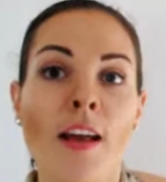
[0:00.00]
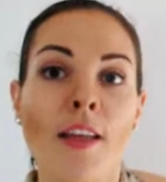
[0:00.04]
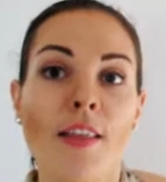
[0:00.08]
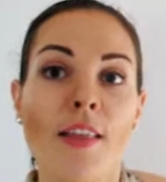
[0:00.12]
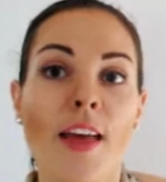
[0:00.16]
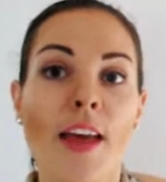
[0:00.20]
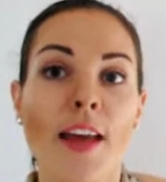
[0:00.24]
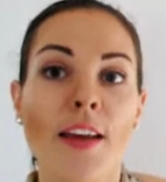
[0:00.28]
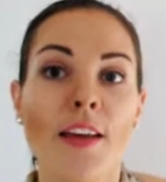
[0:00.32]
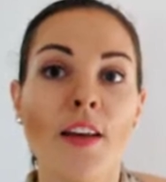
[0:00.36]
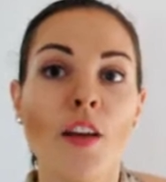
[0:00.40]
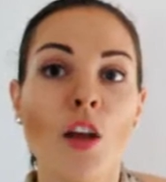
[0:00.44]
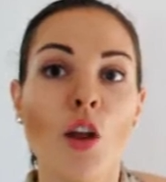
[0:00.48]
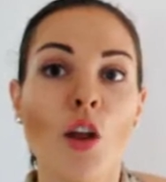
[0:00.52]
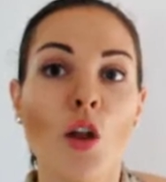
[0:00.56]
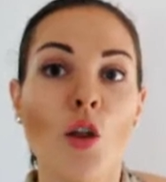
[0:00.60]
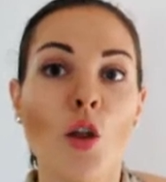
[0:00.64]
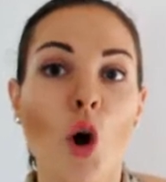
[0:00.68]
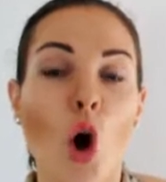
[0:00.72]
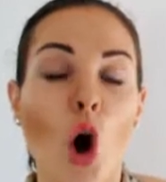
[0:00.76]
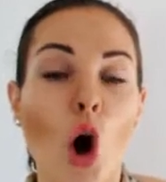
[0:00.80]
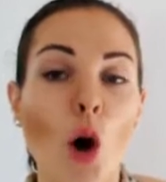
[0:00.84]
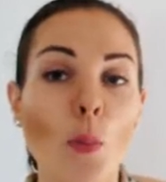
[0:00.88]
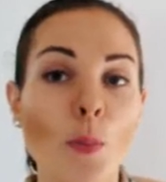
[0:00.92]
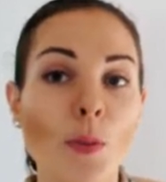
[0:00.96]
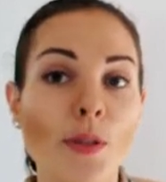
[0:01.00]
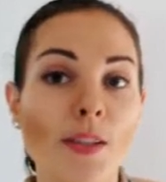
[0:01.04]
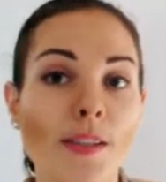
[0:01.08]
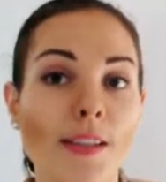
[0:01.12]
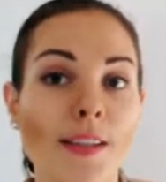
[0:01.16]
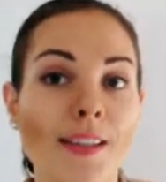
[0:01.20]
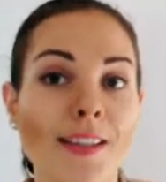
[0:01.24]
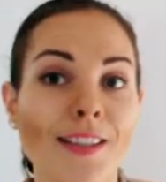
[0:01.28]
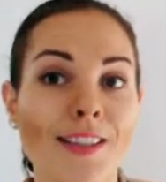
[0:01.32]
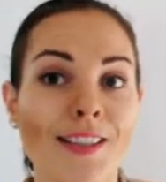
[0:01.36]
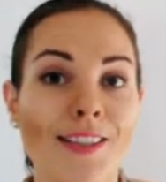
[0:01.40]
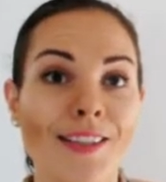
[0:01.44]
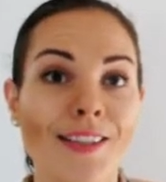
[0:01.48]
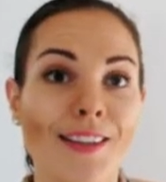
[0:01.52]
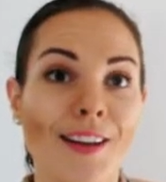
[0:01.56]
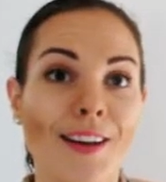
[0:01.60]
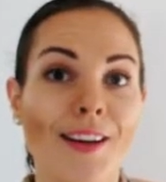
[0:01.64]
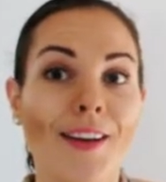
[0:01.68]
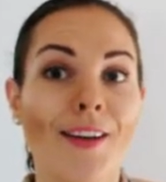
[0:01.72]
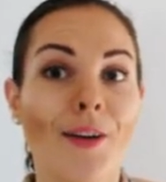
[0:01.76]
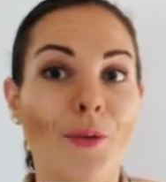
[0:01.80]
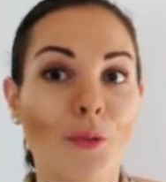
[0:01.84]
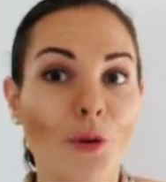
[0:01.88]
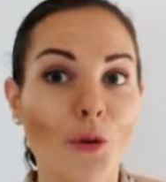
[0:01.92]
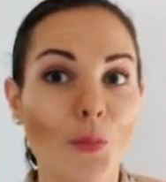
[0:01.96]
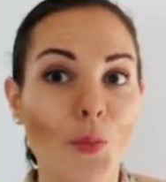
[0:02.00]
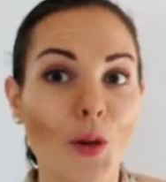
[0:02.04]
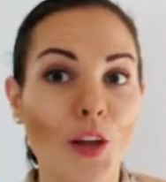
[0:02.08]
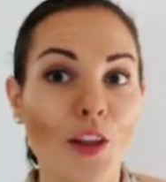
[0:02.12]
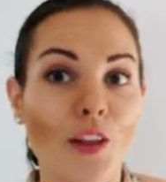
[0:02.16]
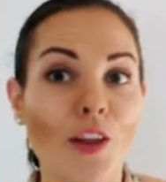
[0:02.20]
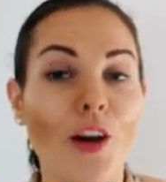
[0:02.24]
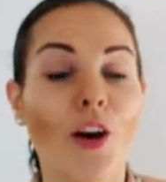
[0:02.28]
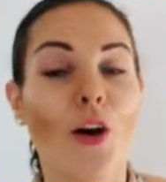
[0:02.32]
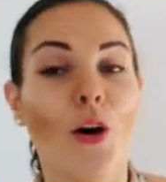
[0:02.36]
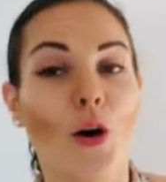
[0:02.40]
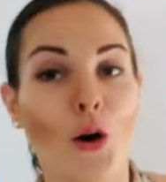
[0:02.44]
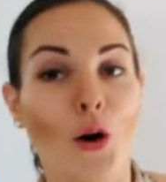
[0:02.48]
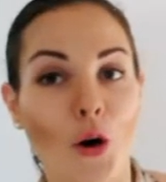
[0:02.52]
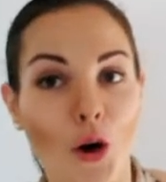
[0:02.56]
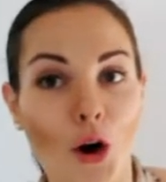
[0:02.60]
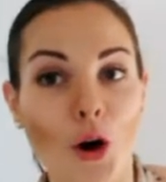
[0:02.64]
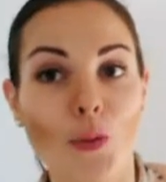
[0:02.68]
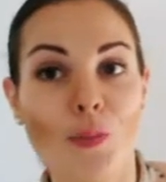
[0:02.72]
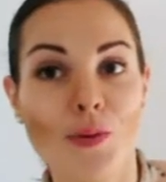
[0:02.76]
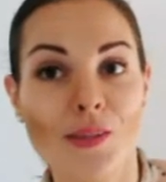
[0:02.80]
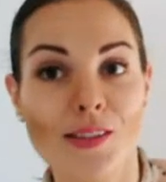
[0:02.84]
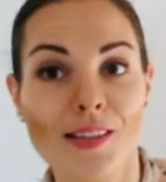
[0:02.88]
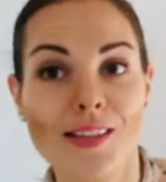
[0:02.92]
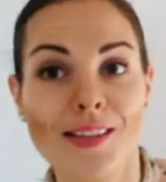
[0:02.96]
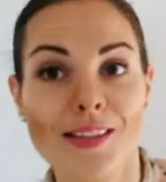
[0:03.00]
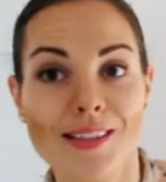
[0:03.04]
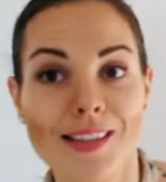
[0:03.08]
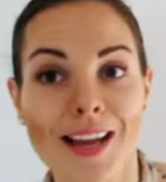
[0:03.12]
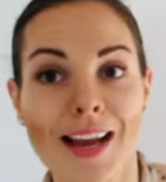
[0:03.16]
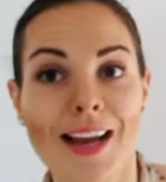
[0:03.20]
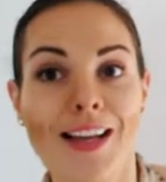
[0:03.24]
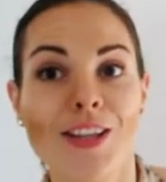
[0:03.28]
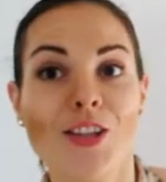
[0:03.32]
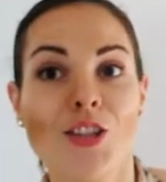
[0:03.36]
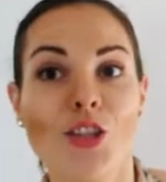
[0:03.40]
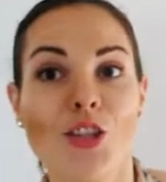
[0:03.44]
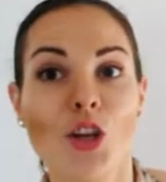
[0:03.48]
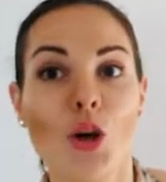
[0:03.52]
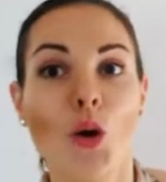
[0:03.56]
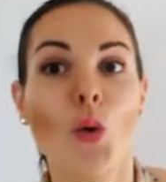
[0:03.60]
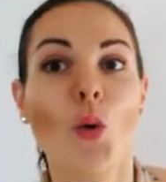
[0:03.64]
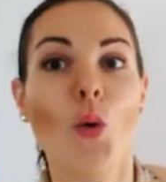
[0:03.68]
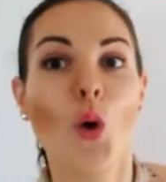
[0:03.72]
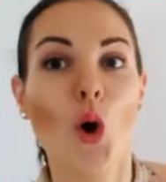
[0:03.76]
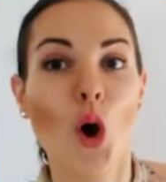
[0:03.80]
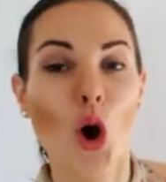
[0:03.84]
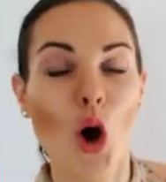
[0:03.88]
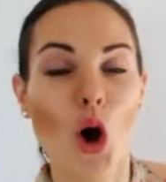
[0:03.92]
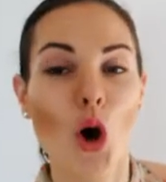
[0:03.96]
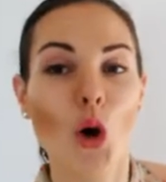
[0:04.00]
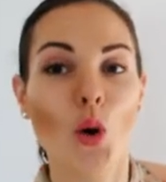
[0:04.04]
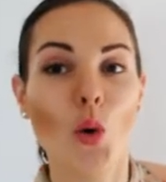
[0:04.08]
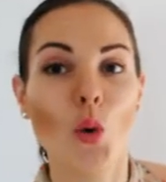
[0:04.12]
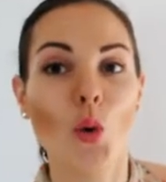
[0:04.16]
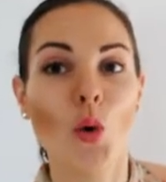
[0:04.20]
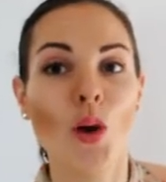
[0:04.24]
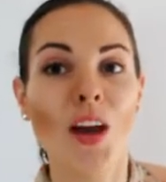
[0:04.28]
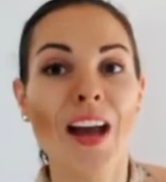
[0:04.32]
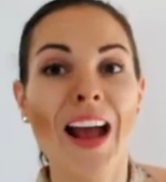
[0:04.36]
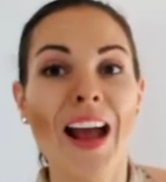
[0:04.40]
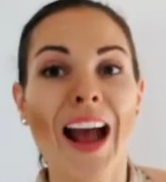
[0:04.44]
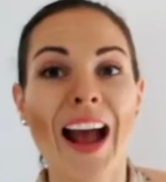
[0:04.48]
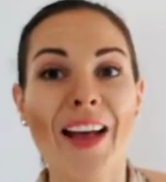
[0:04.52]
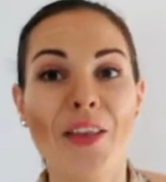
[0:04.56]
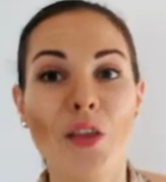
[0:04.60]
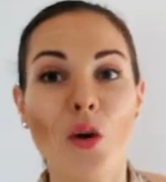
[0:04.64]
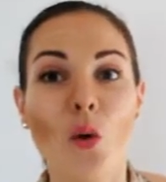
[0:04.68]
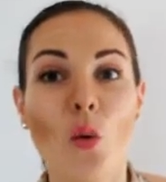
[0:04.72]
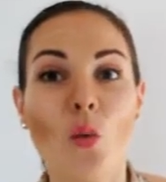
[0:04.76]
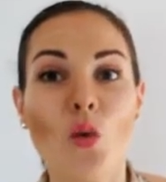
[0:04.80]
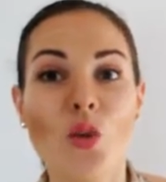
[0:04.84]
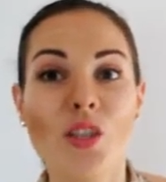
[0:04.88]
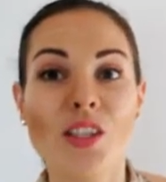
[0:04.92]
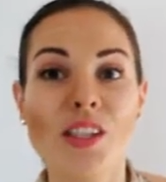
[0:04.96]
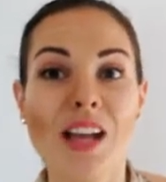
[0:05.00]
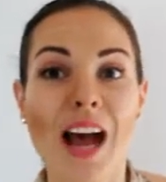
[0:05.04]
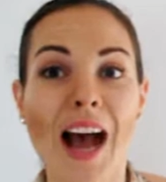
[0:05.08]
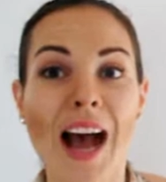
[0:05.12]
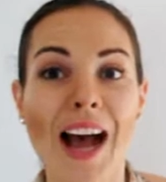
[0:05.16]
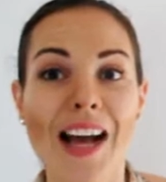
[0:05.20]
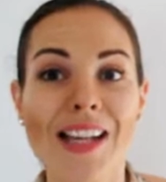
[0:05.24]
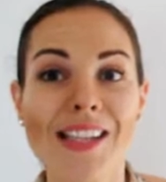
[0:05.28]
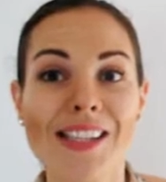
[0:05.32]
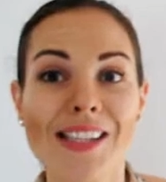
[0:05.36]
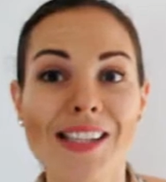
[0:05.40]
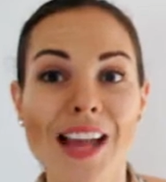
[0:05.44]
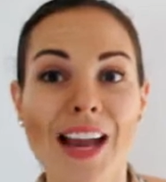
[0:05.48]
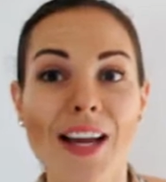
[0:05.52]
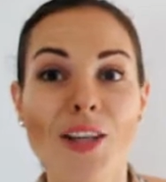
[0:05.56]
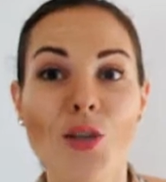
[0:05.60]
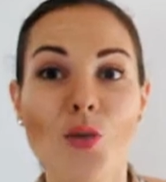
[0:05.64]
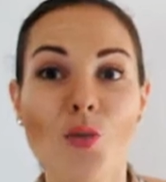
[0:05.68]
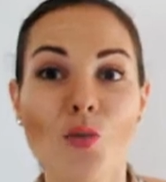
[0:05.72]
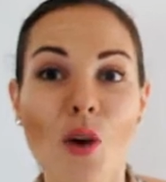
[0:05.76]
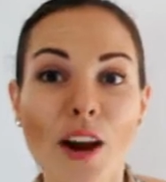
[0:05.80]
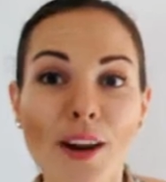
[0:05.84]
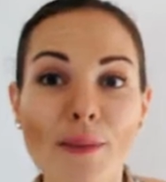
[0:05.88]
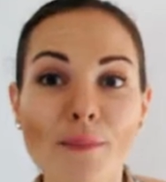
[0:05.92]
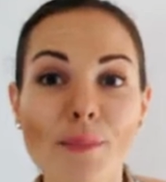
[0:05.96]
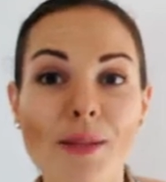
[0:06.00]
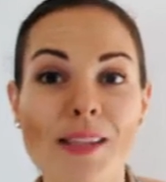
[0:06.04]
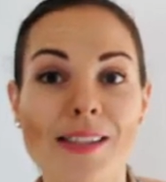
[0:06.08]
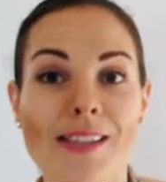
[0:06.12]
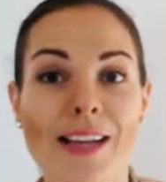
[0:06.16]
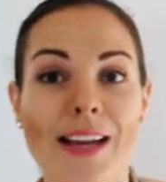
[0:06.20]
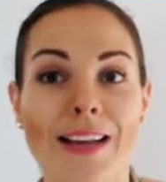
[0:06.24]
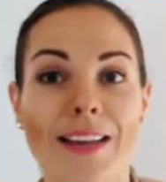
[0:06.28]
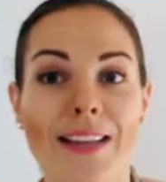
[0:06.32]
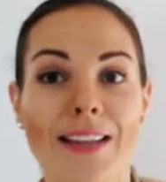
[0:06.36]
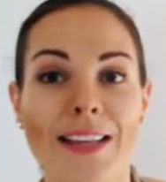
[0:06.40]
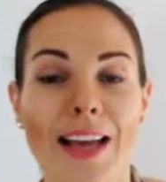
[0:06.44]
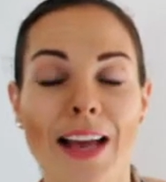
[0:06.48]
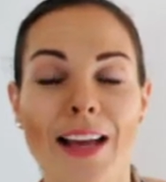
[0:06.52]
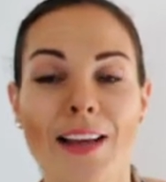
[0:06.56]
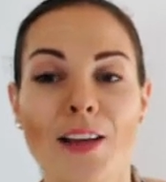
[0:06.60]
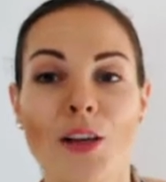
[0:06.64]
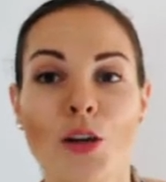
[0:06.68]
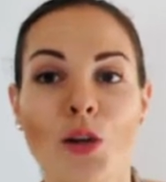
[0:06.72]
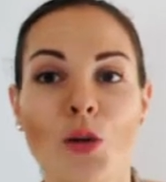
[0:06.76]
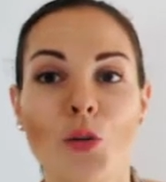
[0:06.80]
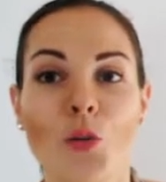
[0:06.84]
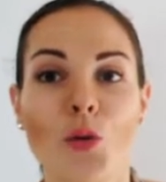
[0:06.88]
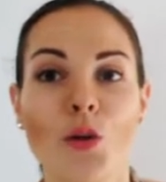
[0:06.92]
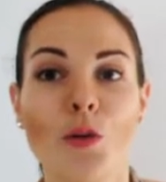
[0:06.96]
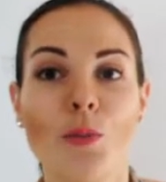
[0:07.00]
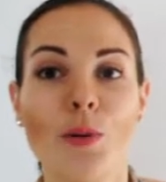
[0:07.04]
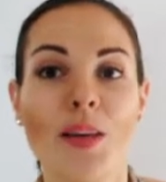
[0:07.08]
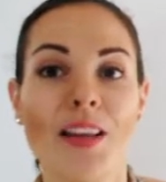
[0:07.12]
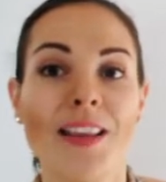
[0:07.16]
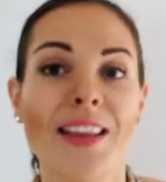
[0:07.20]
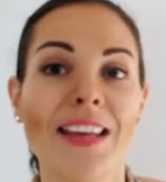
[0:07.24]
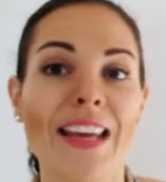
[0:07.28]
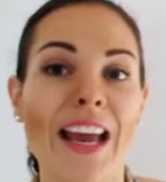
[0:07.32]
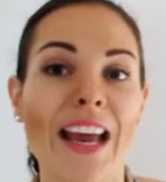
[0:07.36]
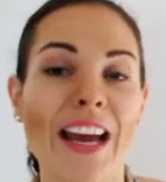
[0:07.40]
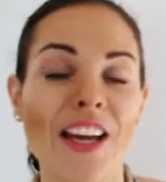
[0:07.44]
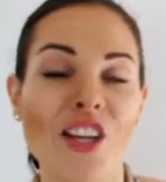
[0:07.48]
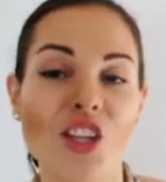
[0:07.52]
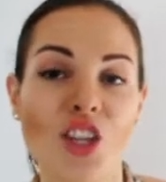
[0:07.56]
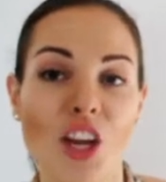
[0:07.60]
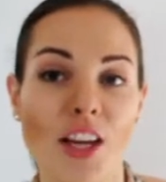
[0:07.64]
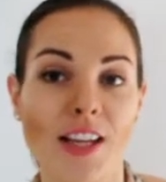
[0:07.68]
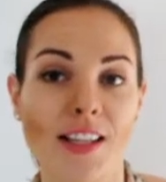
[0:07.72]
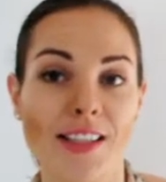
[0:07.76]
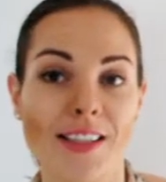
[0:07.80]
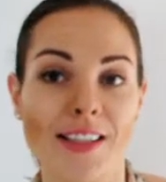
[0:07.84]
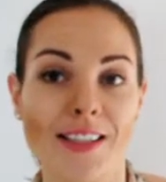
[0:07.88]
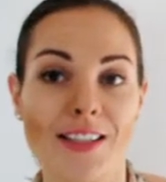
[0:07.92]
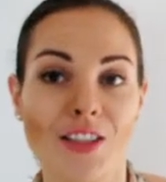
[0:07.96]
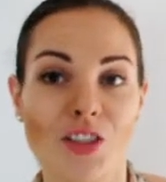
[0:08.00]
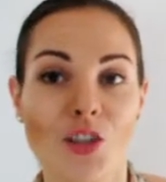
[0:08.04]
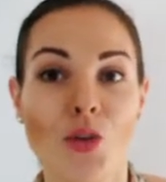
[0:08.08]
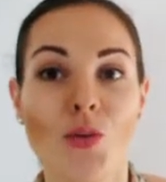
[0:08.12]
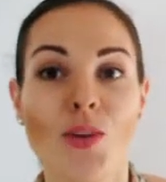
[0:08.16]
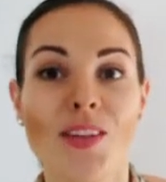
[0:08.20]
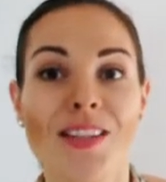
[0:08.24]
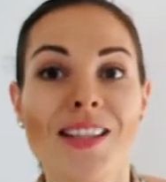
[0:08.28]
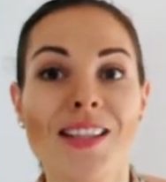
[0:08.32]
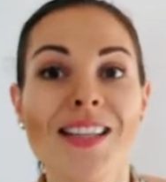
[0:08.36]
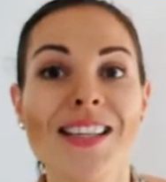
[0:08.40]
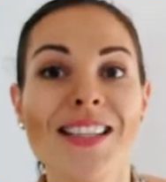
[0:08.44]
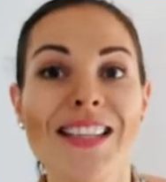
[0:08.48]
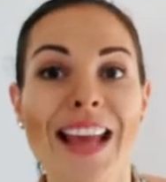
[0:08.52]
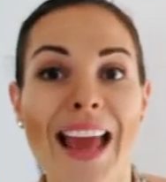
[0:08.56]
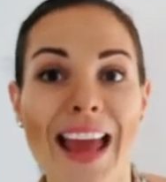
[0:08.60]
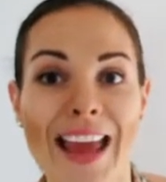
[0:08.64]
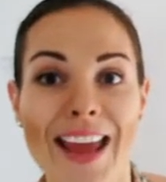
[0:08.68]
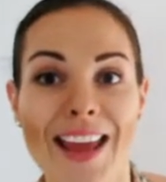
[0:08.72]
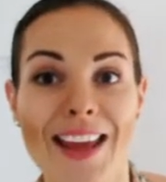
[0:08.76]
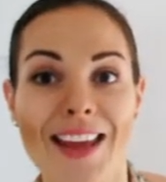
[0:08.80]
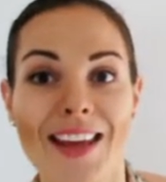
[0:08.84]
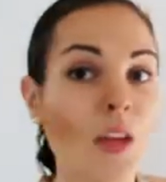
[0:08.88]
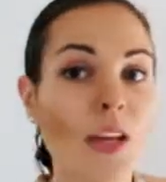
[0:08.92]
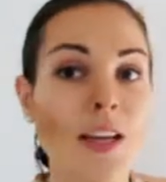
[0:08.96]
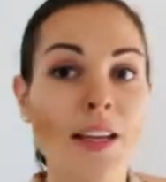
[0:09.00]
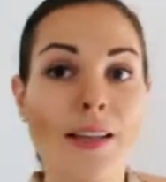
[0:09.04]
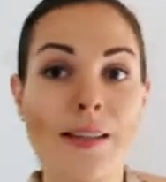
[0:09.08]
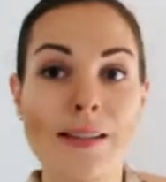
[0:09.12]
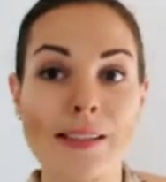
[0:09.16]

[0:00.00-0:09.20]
Then the opposite would be the opposite side, so O, and the side right beside the angle would be the adjacent, so this is A.